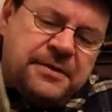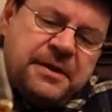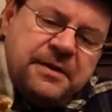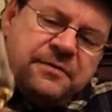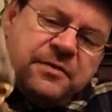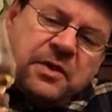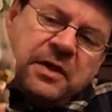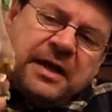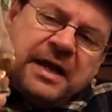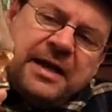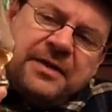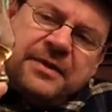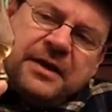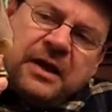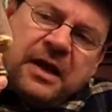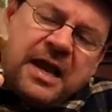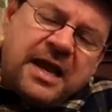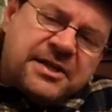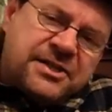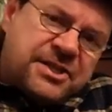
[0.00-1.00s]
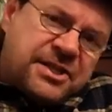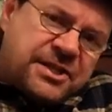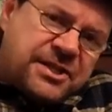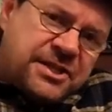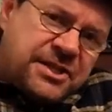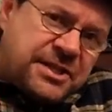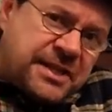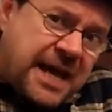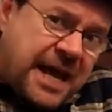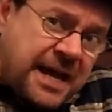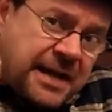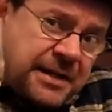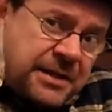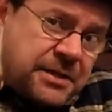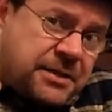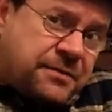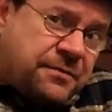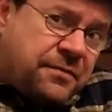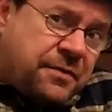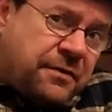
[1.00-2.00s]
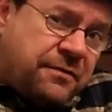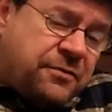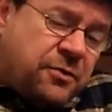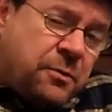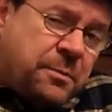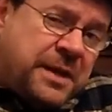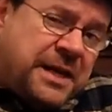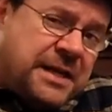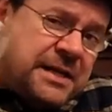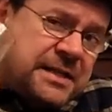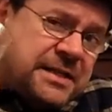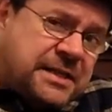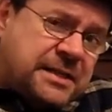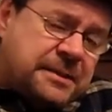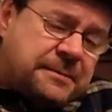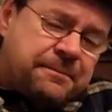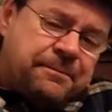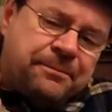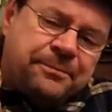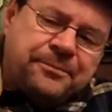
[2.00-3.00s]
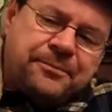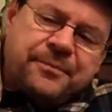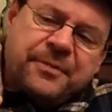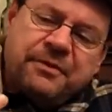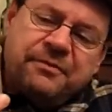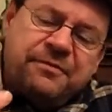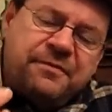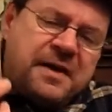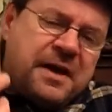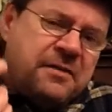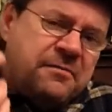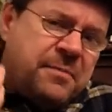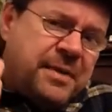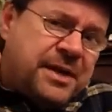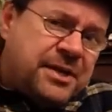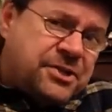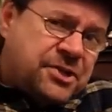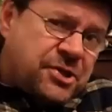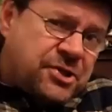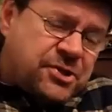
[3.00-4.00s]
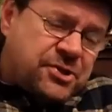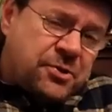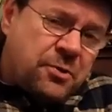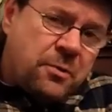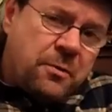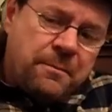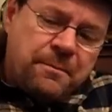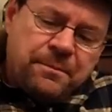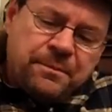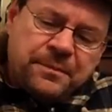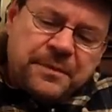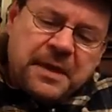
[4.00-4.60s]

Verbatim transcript: that if you let the glass stand for a few minutes, five minutes or so,